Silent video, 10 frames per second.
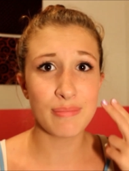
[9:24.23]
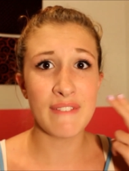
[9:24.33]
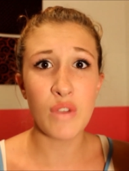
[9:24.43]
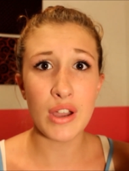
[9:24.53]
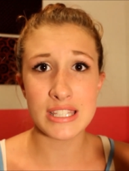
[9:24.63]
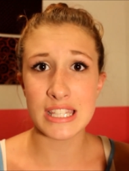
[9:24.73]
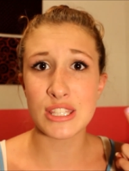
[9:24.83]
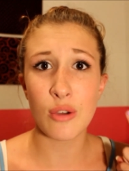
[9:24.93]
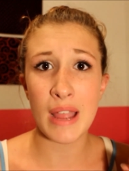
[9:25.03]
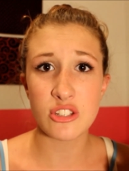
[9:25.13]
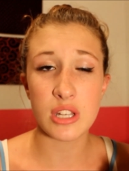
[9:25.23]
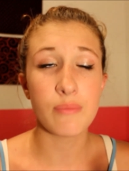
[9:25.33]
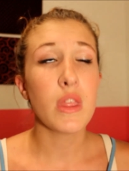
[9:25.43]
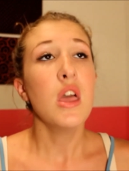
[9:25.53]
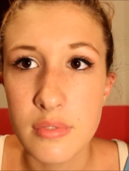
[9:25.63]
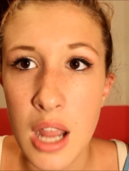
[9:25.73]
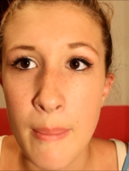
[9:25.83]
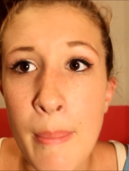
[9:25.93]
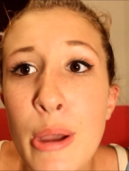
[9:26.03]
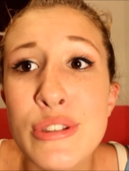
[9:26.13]
My voice is so ratchet.
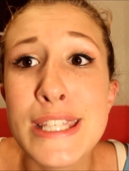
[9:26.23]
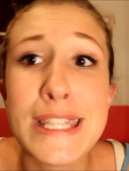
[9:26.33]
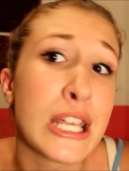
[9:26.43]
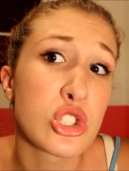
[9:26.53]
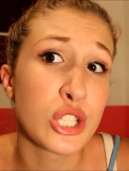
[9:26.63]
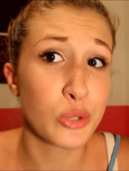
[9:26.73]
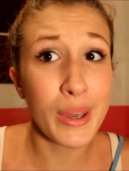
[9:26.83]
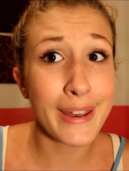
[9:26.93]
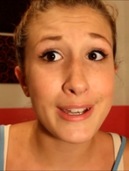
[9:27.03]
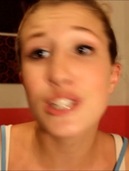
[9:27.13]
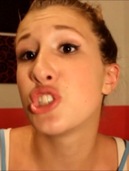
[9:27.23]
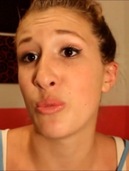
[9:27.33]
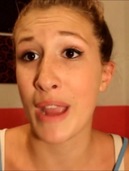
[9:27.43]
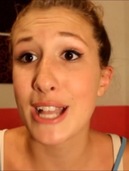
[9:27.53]
i because